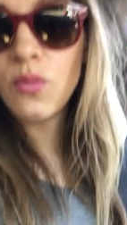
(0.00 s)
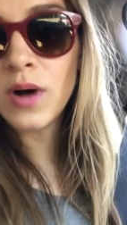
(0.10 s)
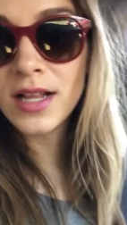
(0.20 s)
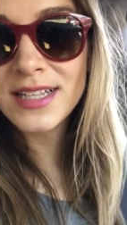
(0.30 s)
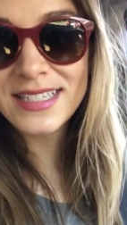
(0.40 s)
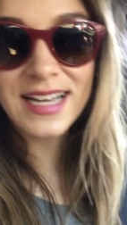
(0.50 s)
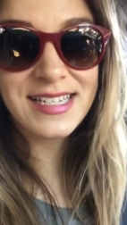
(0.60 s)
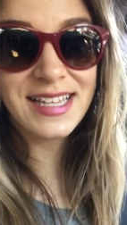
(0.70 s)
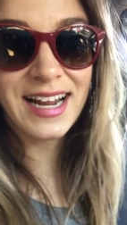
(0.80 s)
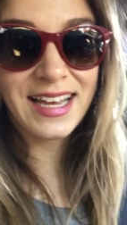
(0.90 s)
While it's
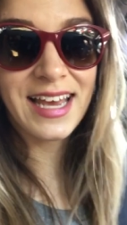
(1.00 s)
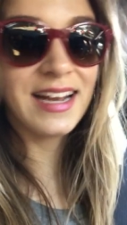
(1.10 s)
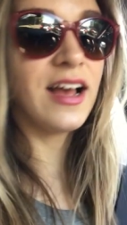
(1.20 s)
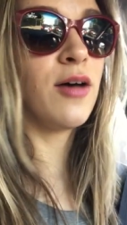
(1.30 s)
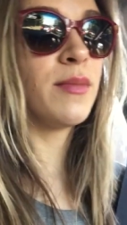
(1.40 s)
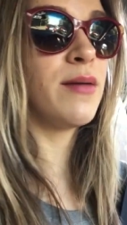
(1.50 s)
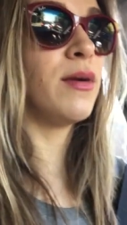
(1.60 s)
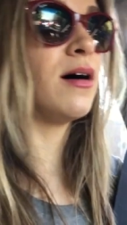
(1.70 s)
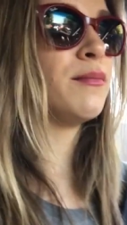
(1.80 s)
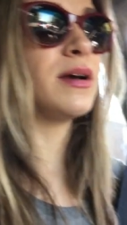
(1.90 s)
nice that I can help my
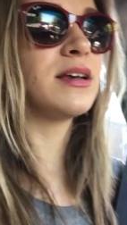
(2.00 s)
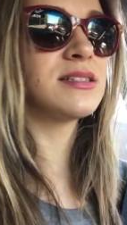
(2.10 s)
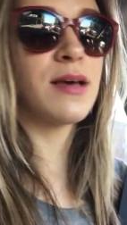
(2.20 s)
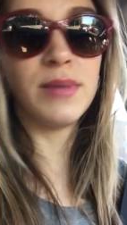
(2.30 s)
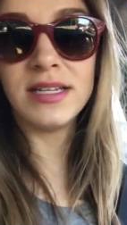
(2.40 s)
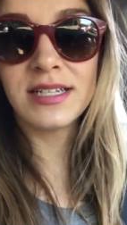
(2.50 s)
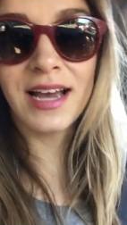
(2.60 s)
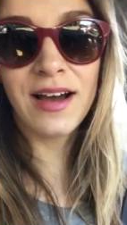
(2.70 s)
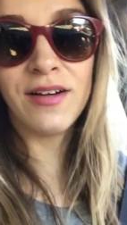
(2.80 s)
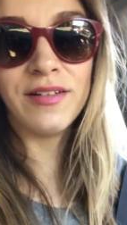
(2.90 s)
mom because I'm in
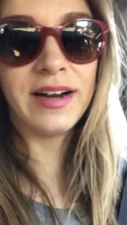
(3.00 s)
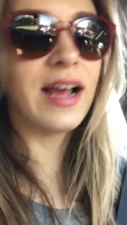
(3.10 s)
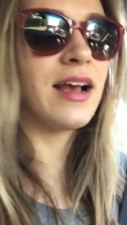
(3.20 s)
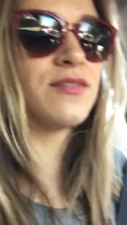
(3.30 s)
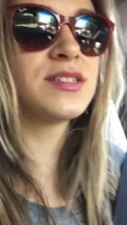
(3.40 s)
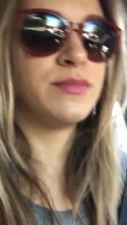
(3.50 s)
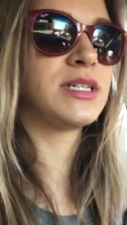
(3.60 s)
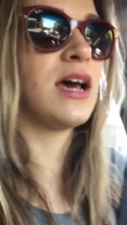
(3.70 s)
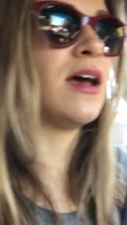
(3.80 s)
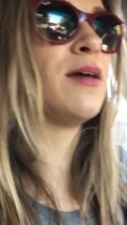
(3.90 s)
town and I have some
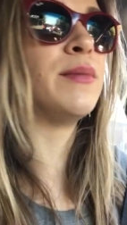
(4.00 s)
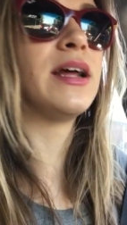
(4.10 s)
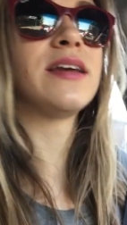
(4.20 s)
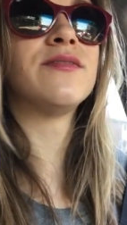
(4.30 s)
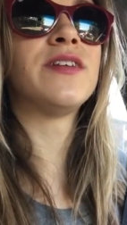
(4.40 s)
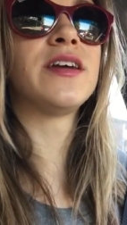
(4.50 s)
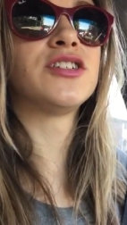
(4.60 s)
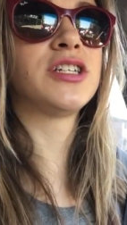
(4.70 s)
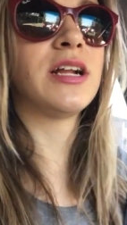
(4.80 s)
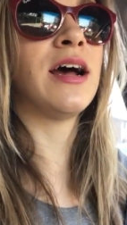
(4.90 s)
time and I can
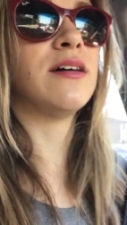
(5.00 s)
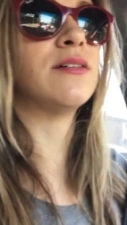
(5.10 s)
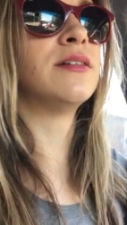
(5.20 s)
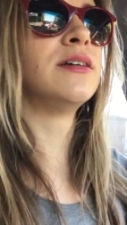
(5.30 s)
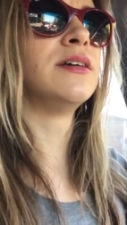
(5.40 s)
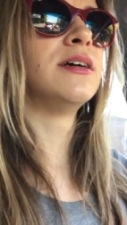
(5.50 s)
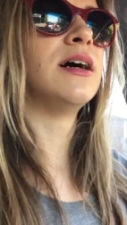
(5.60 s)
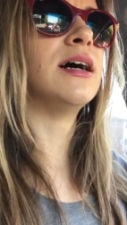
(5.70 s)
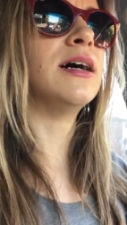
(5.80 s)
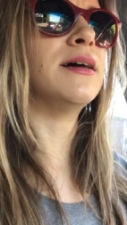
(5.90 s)
figure shit out,
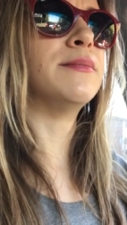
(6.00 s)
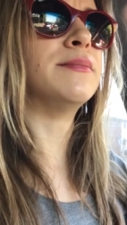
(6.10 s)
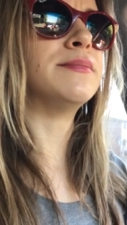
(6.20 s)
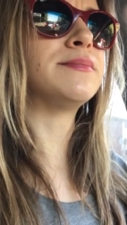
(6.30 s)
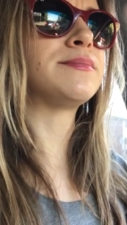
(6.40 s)
um,